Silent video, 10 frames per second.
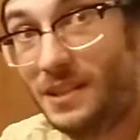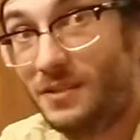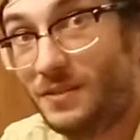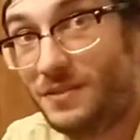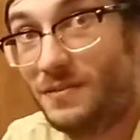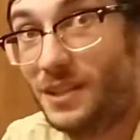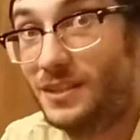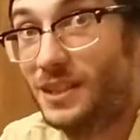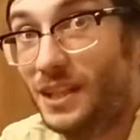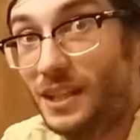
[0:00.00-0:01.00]
menu is
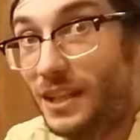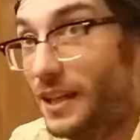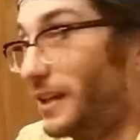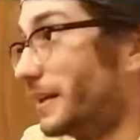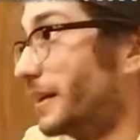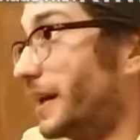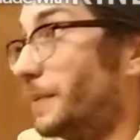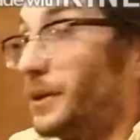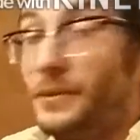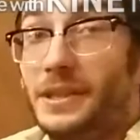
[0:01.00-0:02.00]
fucked,
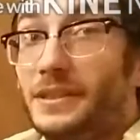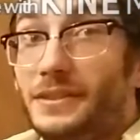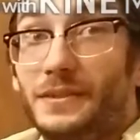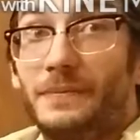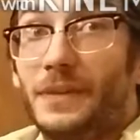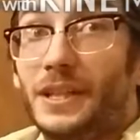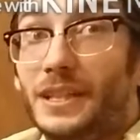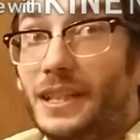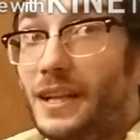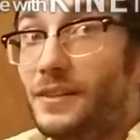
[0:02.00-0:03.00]
I might run into some
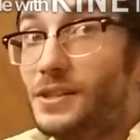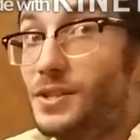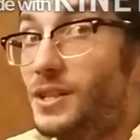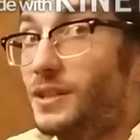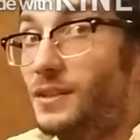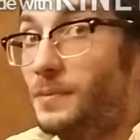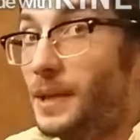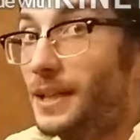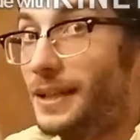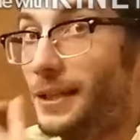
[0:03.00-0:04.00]
fucking hairy shit in the
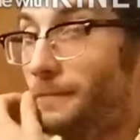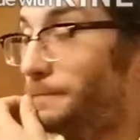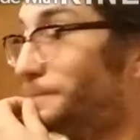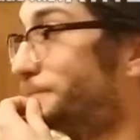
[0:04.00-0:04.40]
main game.